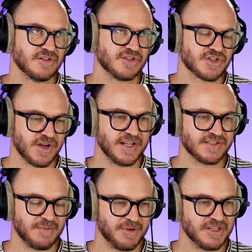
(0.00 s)

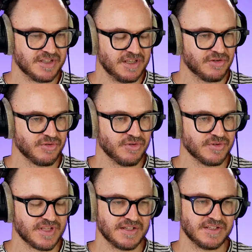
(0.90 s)
Chinese APT
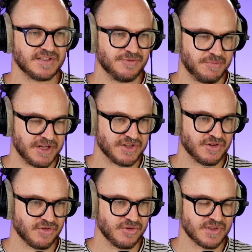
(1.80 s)
crews and
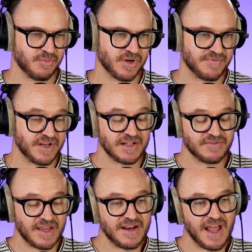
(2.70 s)
disinformation crews and whatever,
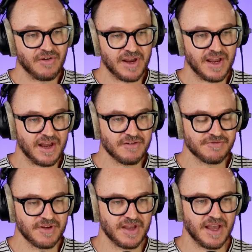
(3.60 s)
they now
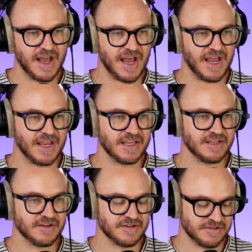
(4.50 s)
have
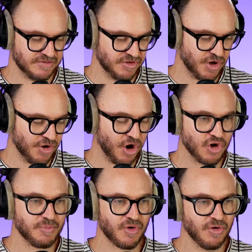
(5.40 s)
a
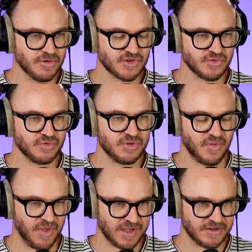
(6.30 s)
homegrown tool
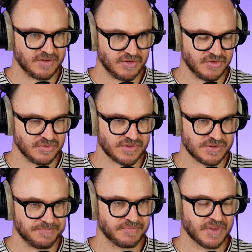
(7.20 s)
that they can use
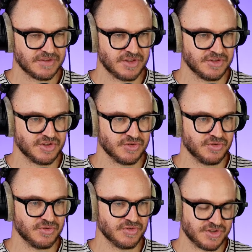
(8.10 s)

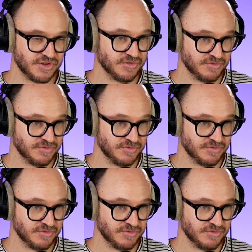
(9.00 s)
to